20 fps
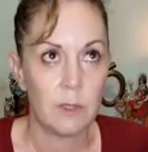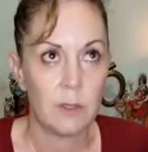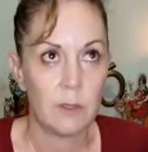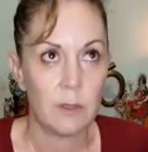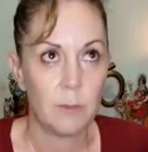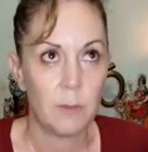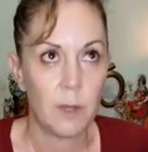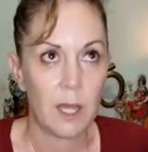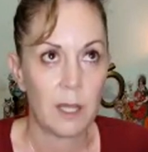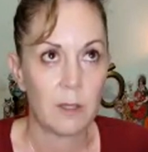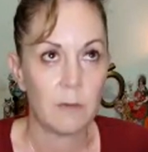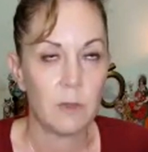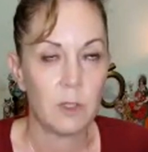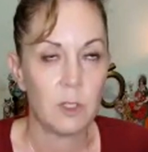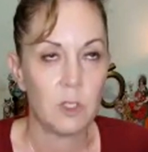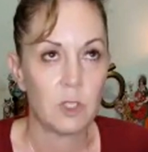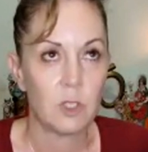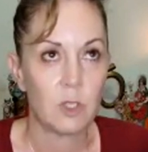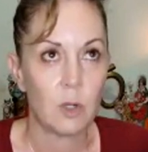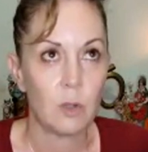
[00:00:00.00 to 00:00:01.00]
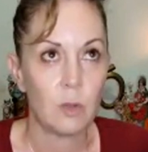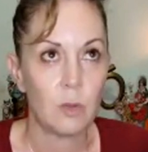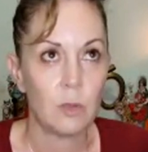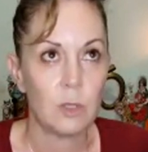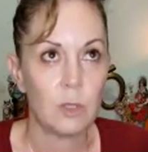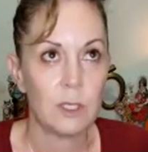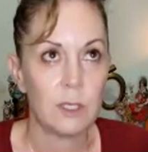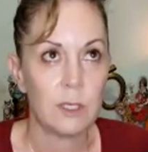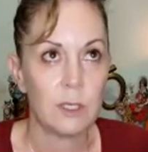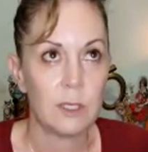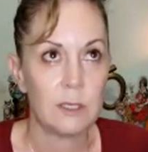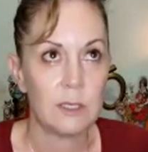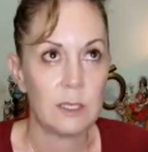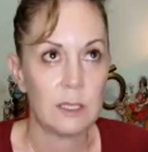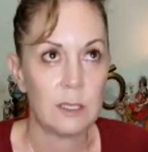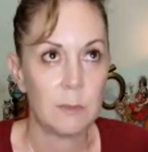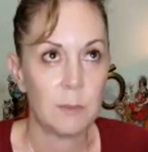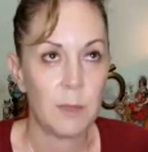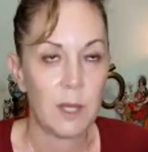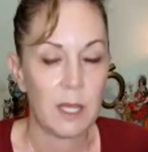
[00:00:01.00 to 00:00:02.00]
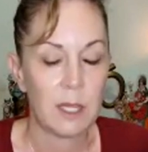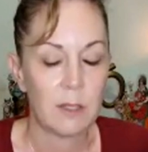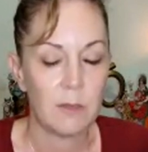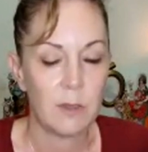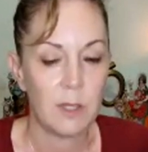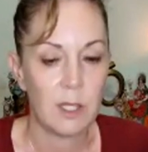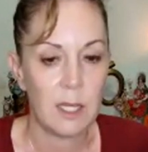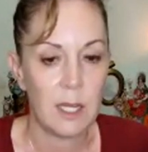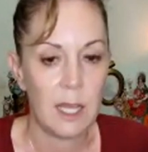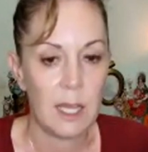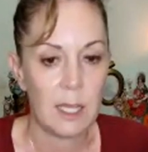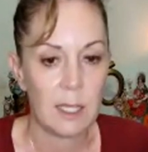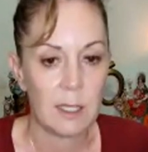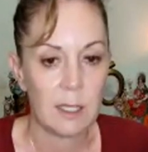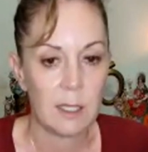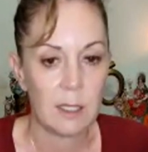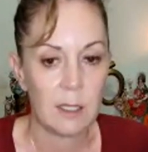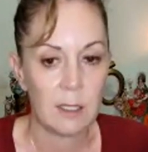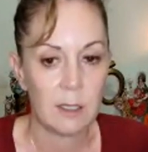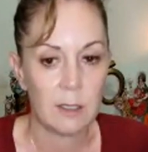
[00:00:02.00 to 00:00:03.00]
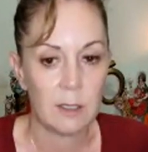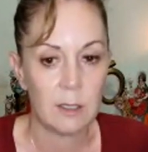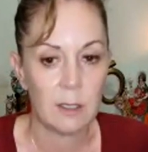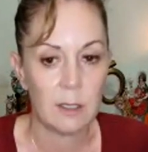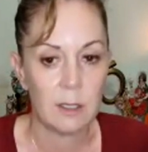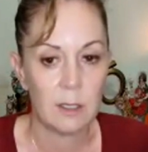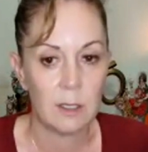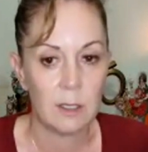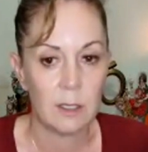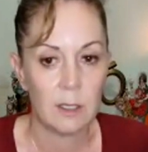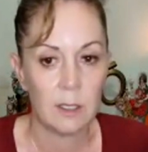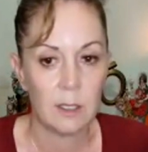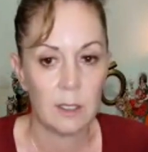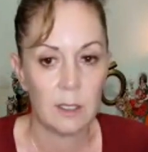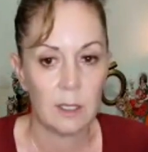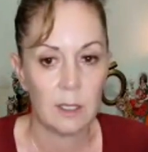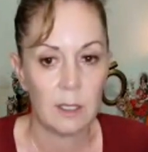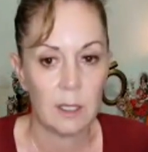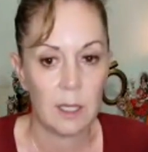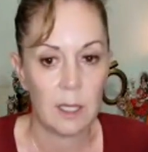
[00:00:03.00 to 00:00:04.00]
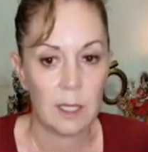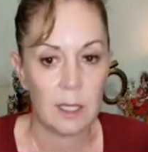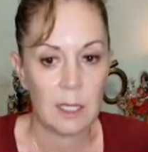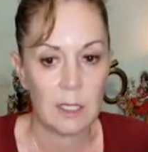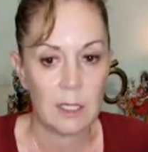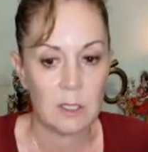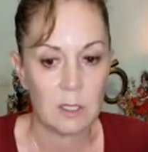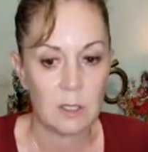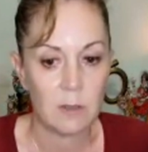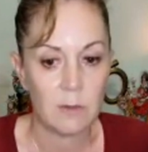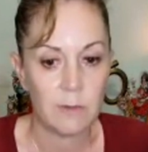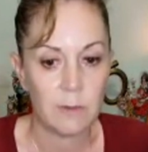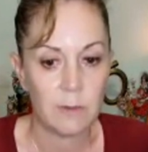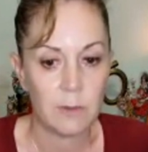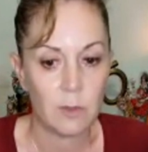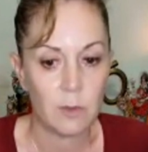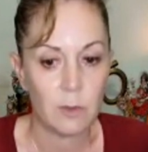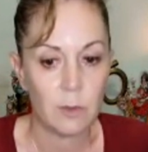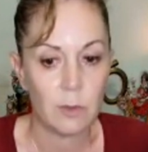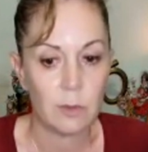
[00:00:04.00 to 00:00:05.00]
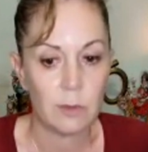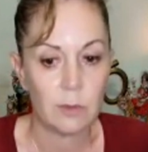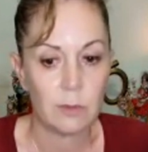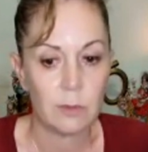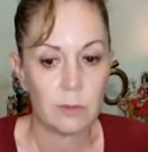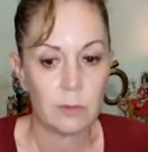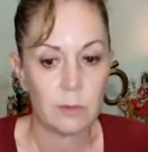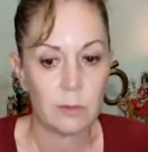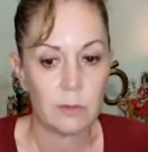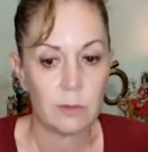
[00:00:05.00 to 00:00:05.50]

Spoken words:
Feel the back of the shoulders and the back of the neck against the floor.